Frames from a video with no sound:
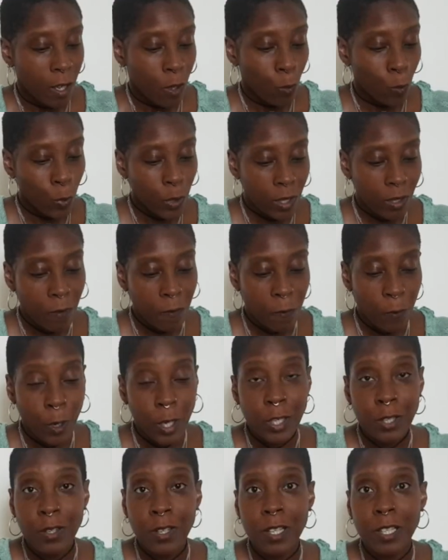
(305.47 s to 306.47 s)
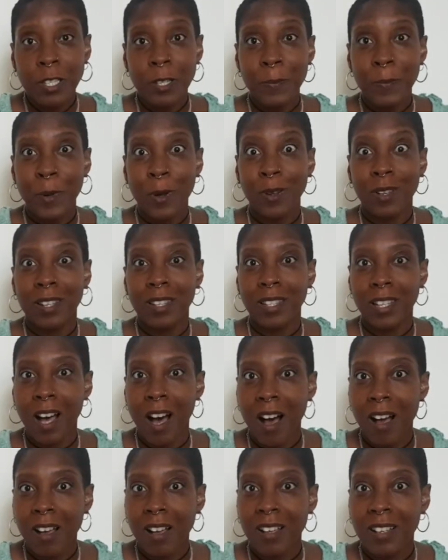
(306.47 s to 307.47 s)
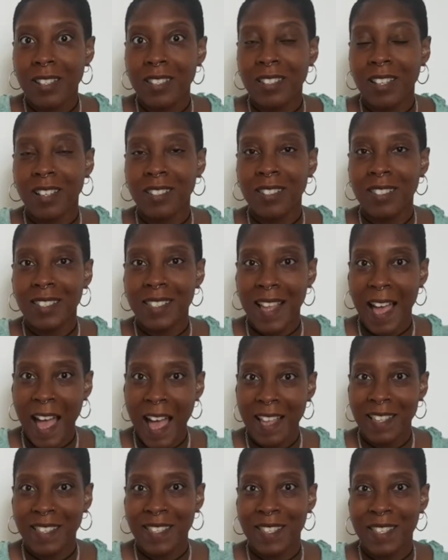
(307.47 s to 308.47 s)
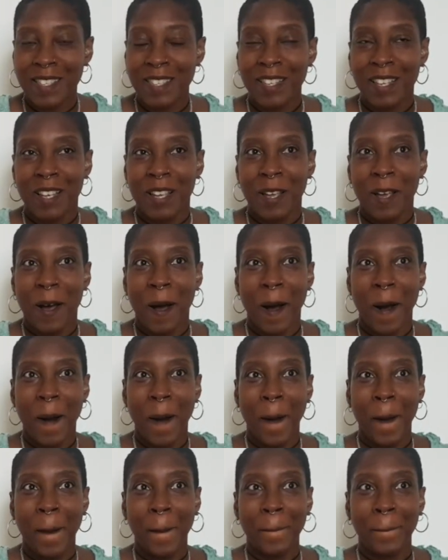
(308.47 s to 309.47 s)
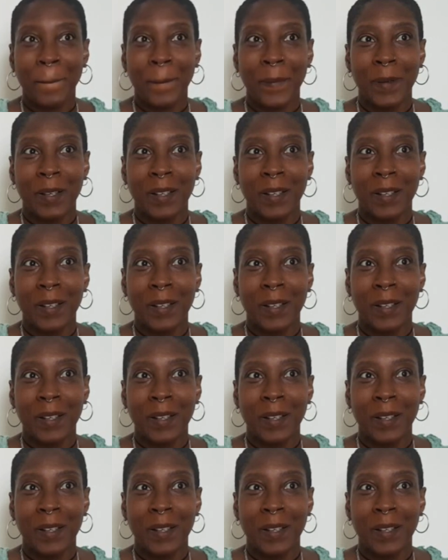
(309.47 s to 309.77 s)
Wheel of Fortune is about luck, success, um,